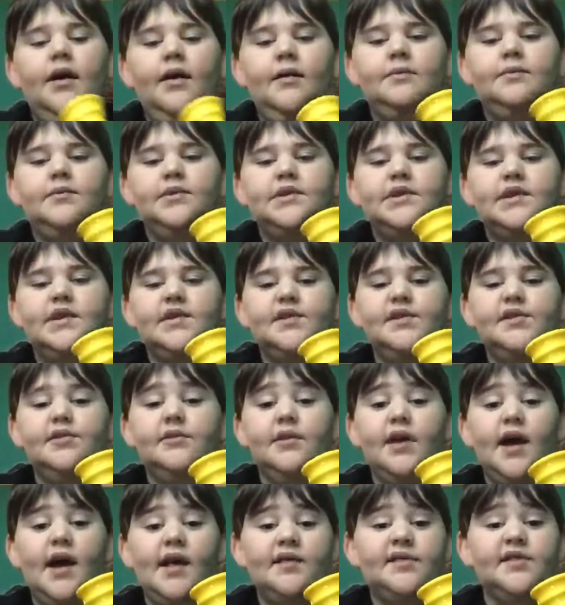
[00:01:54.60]
um, because
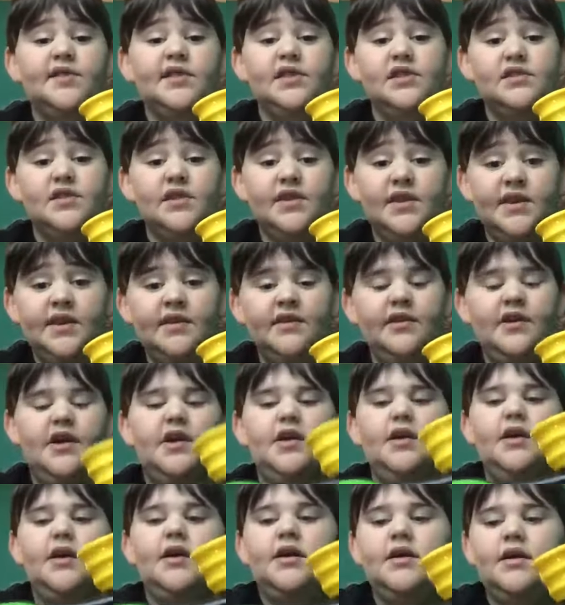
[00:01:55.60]
you guys need to hear
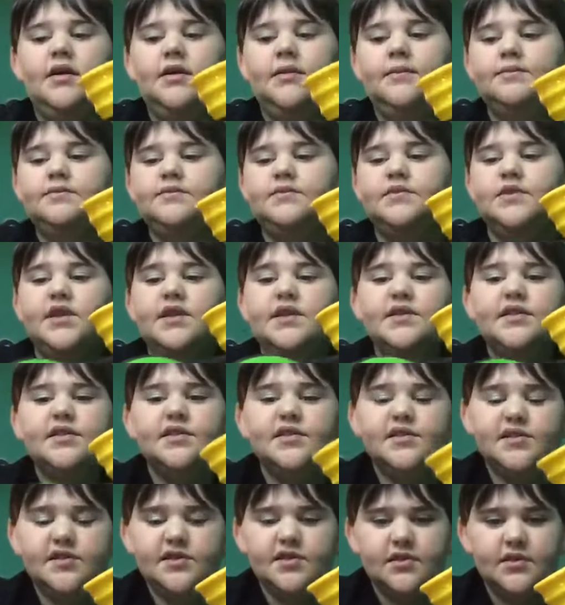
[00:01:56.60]
it. Um,
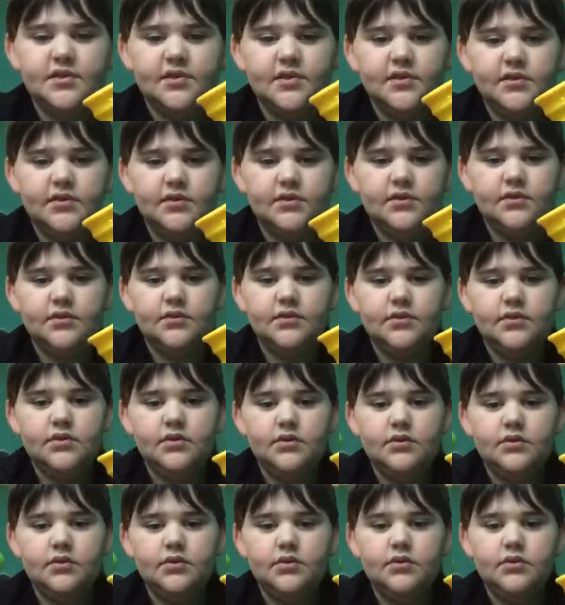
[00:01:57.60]
this. Beat bop.
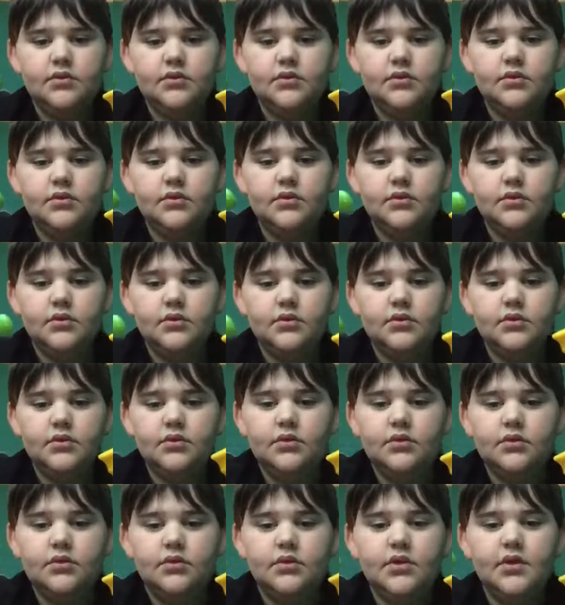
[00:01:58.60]
Fox
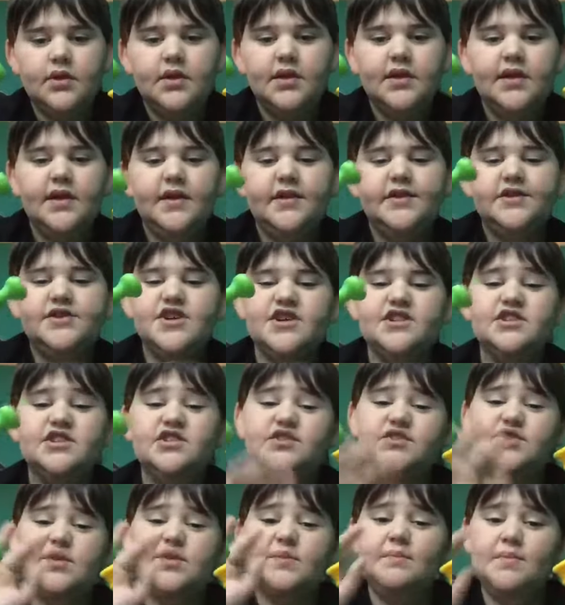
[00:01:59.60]
bop. It
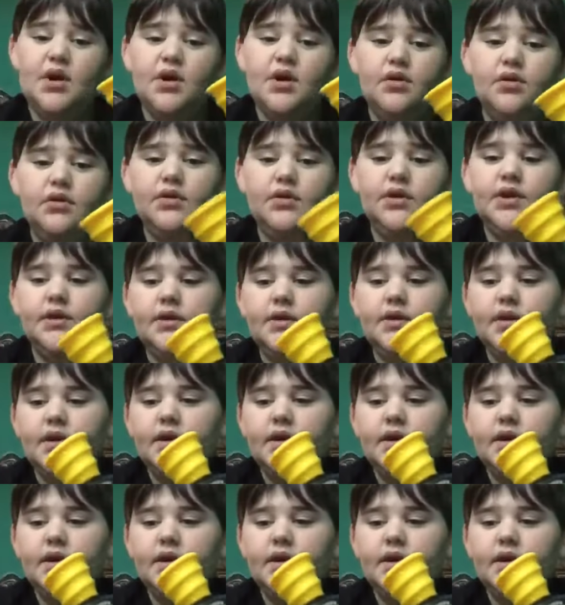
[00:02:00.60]
changes the mode.